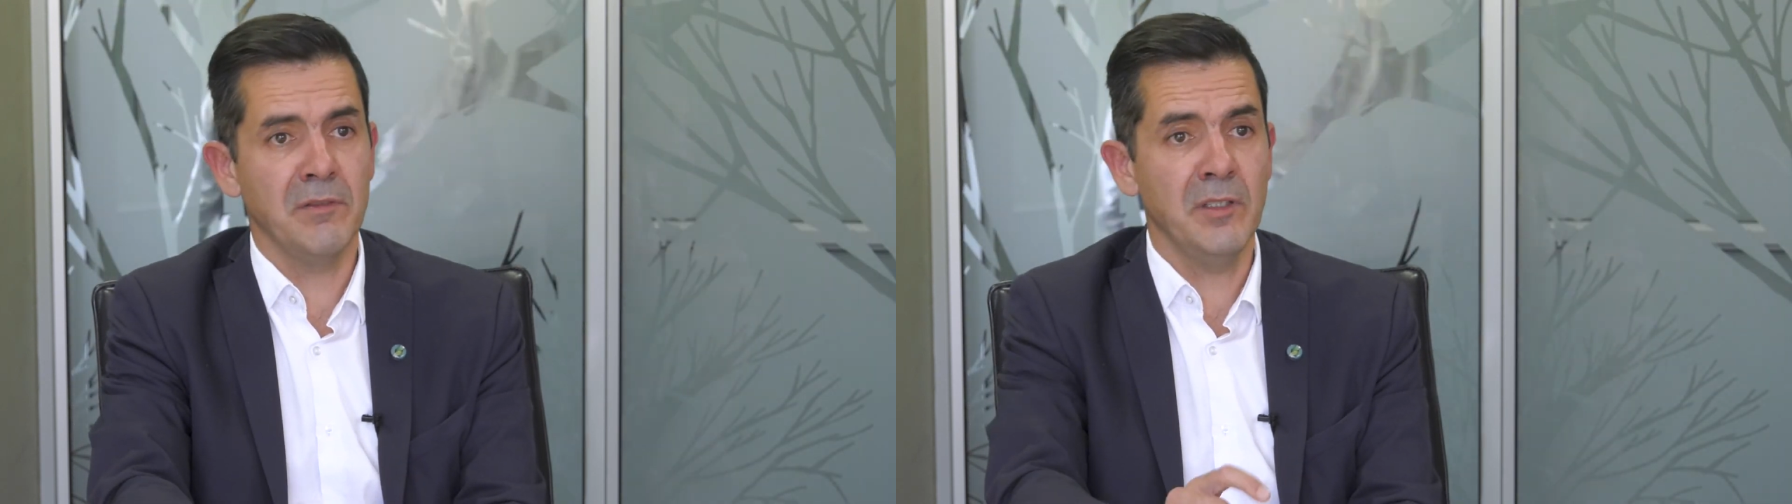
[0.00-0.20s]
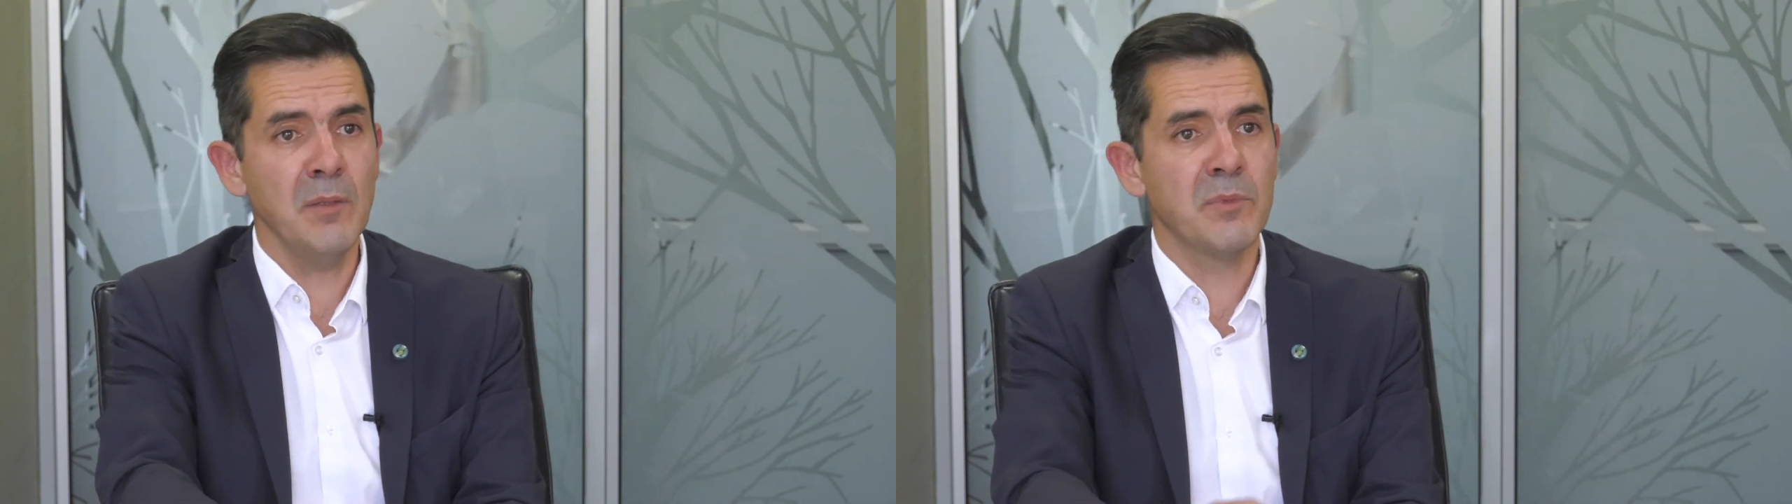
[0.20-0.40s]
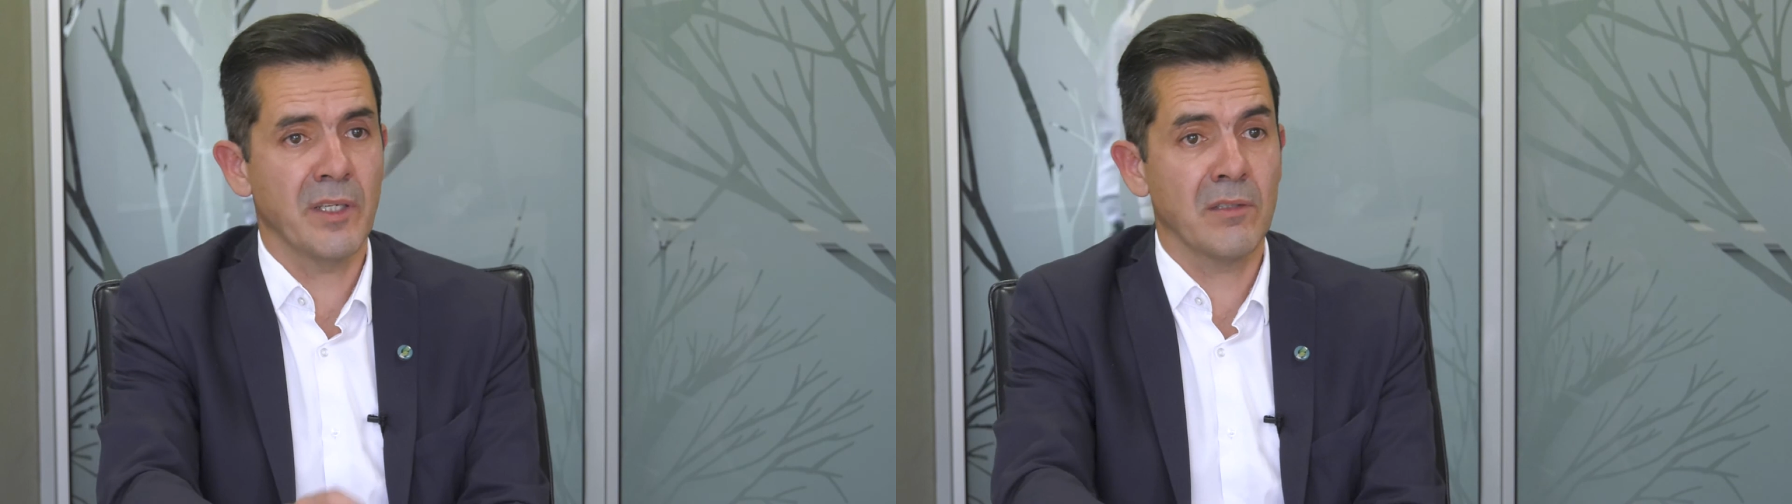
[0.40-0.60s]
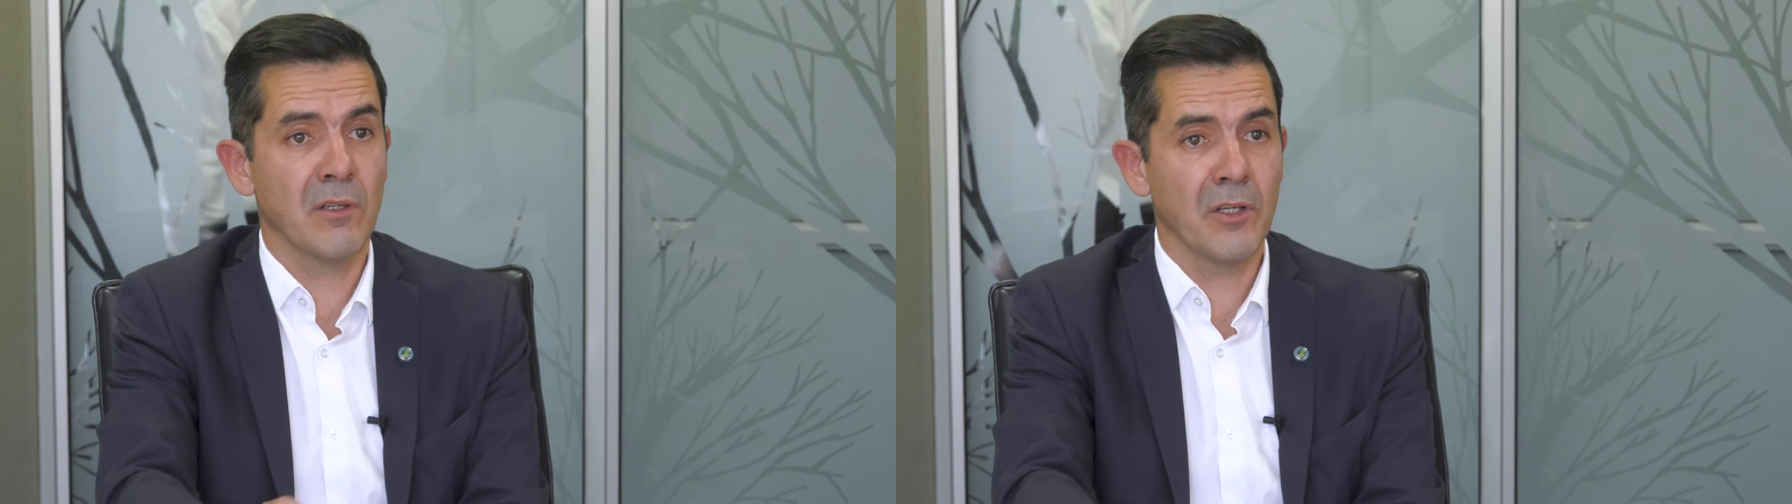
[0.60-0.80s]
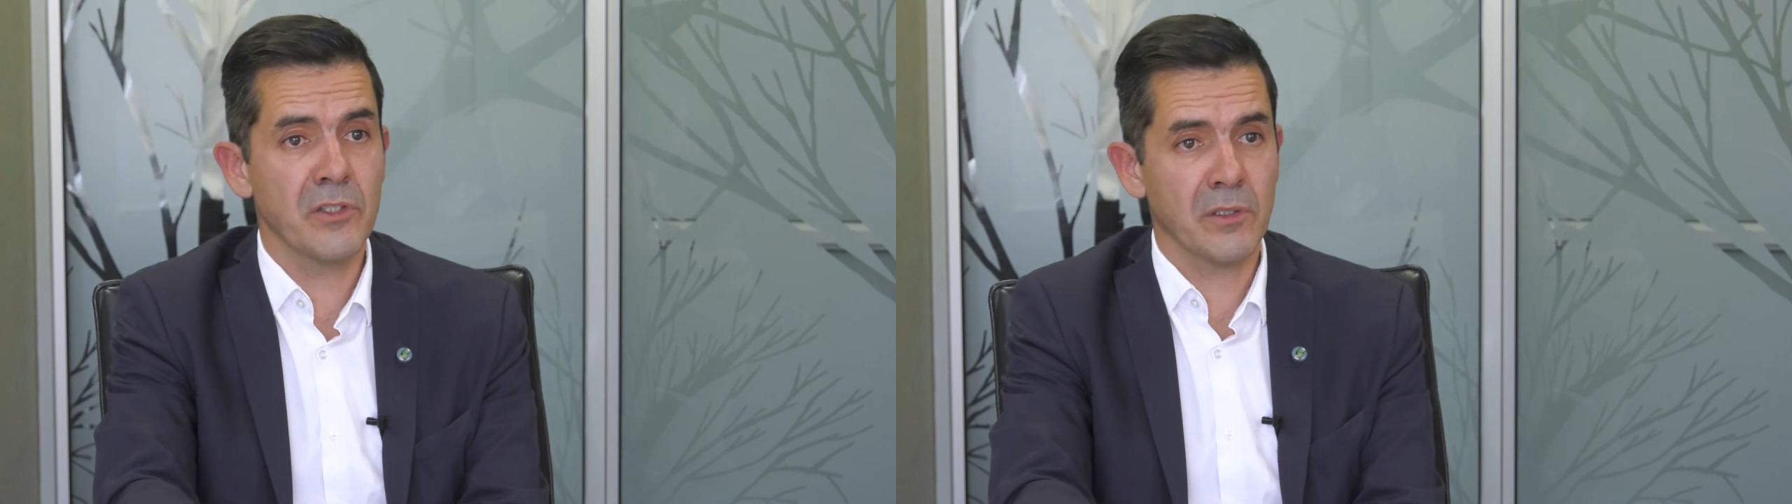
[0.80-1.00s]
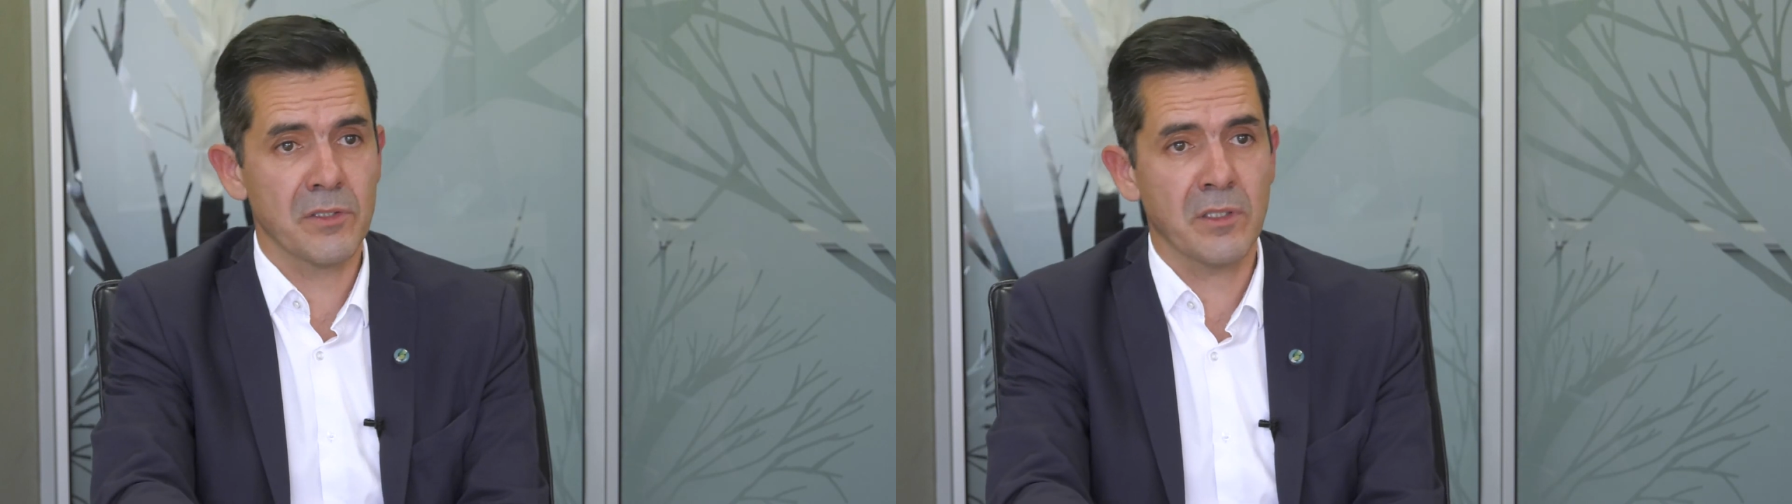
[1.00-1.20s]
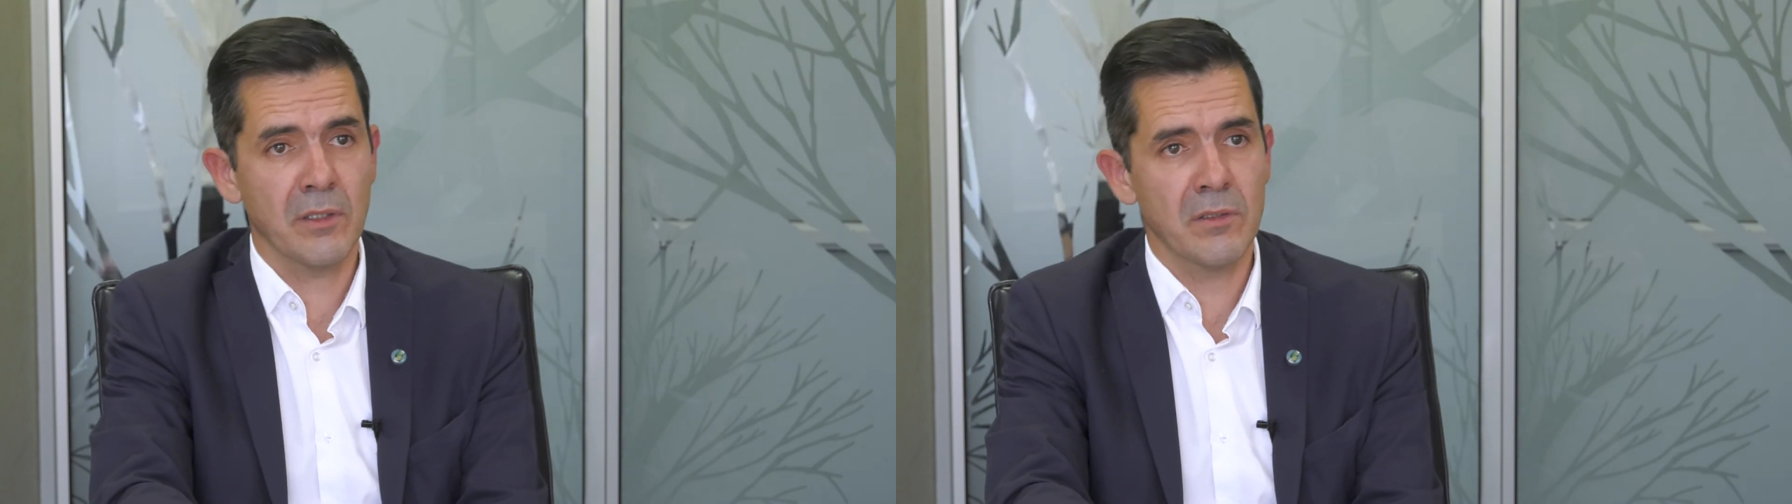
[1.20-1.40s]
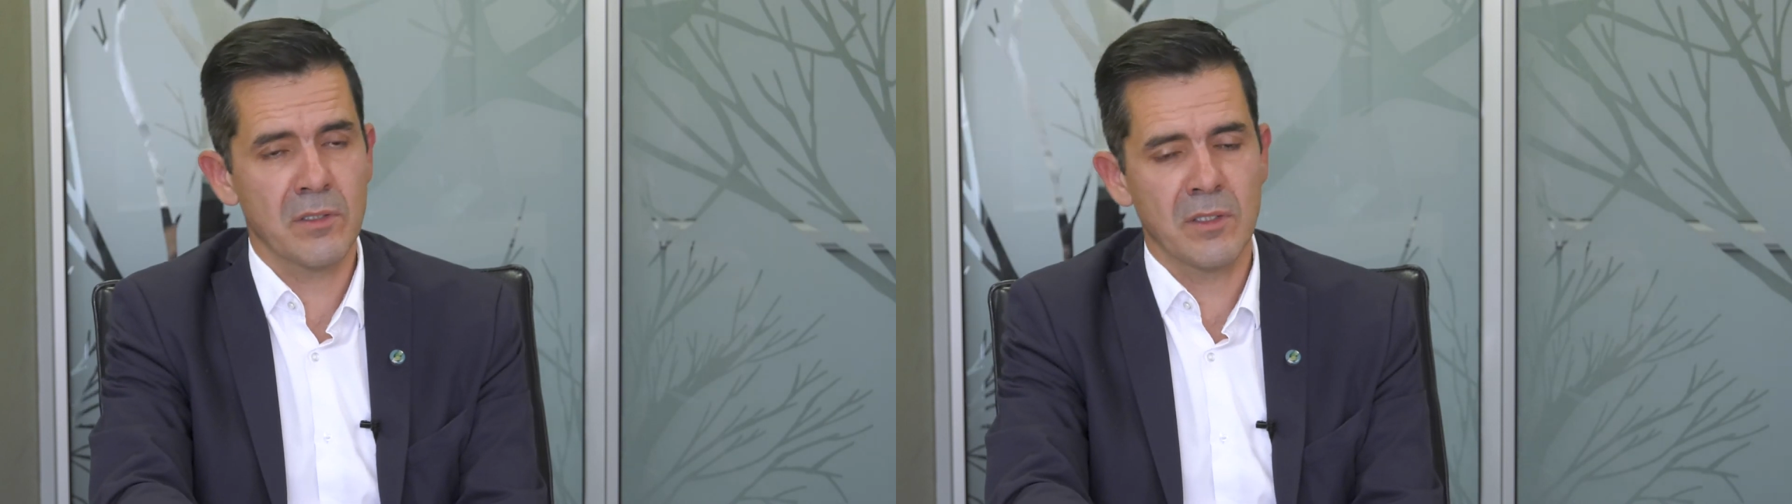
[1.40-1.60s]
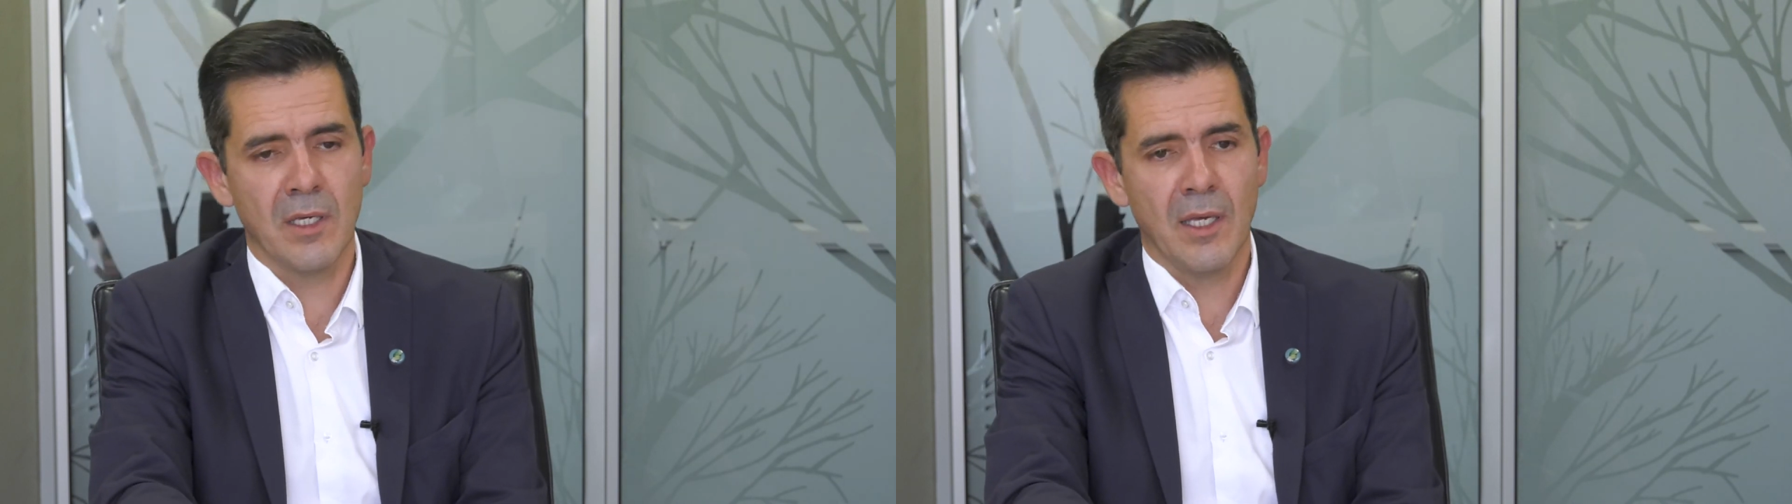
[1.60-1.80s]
deep technological skills,